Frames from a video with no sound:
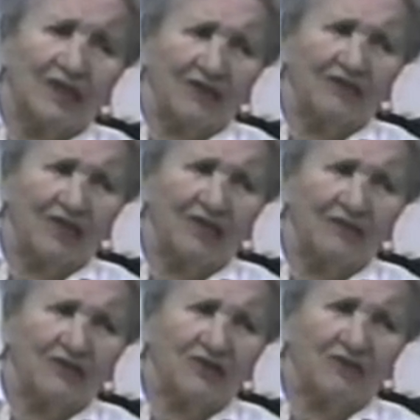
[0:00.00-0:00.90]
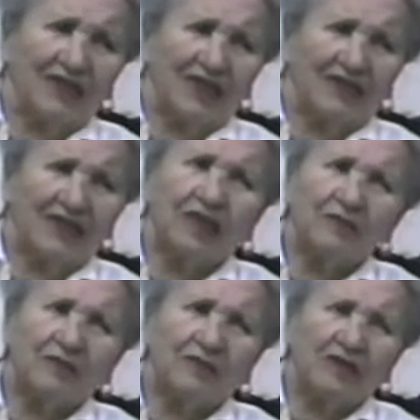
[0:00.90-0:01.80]
because he was a man
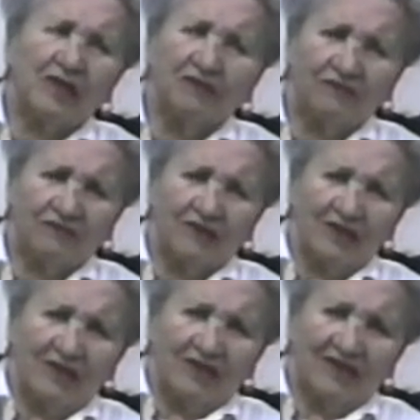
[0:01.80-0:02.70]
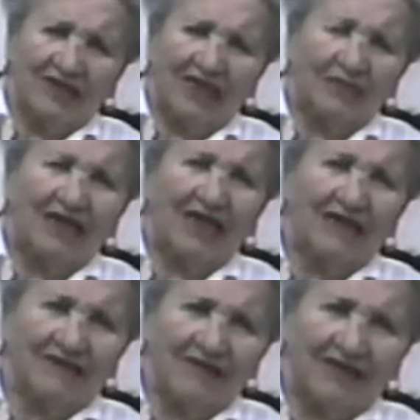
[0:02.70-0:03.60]
capable of
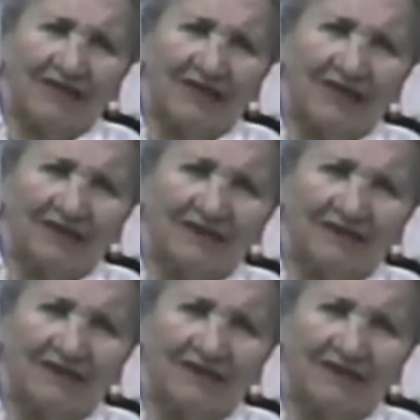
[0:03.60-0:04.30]
stabilizing things.